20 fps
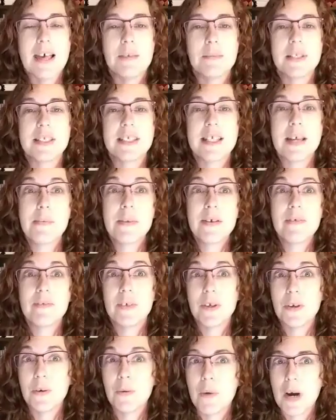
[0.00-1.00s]
Some of
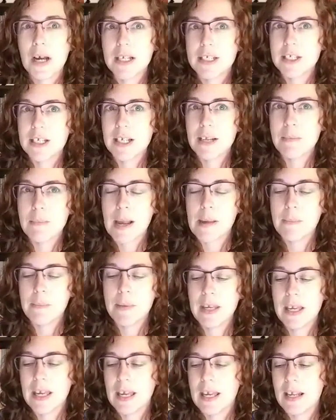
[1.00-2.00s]
you watching might
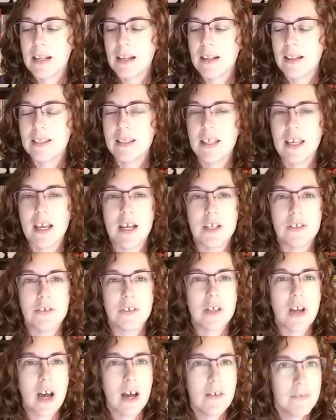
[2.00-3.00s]
be in the
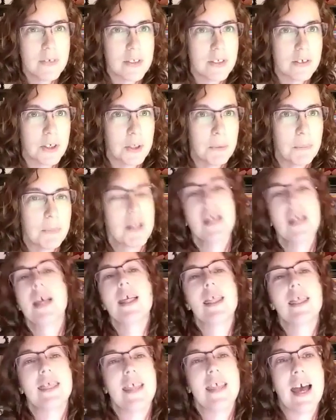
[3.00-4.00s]
100 Coffees group
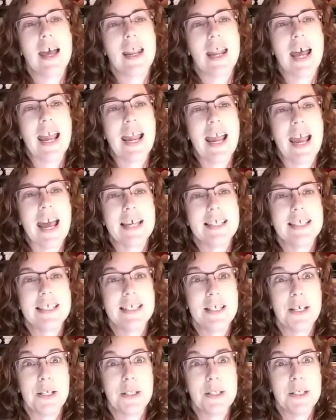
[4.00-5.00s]
that I
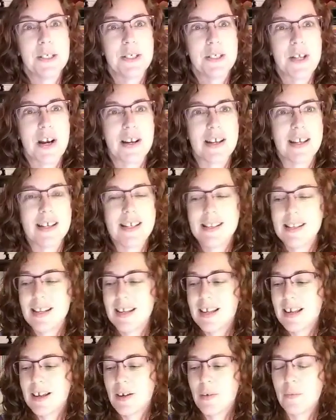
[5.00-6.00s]
accidentally started
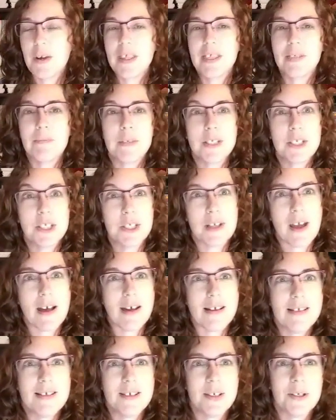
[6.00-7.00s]
with
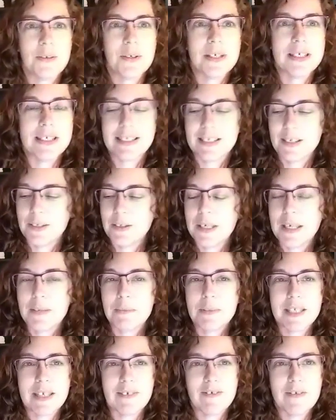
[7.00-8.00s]
Michelle, who
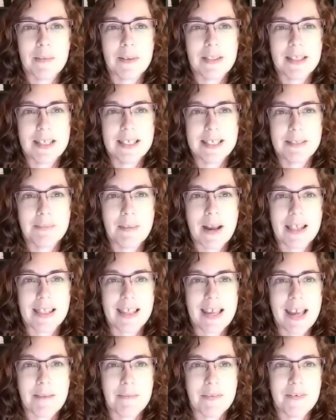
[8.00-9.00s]
keeps giving me these
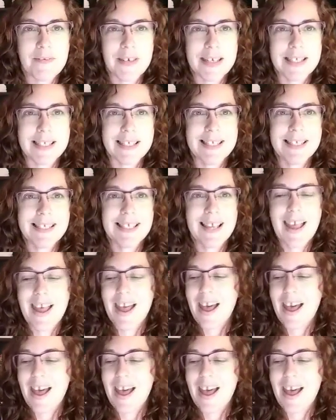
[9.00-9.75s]
smiley, happy faces.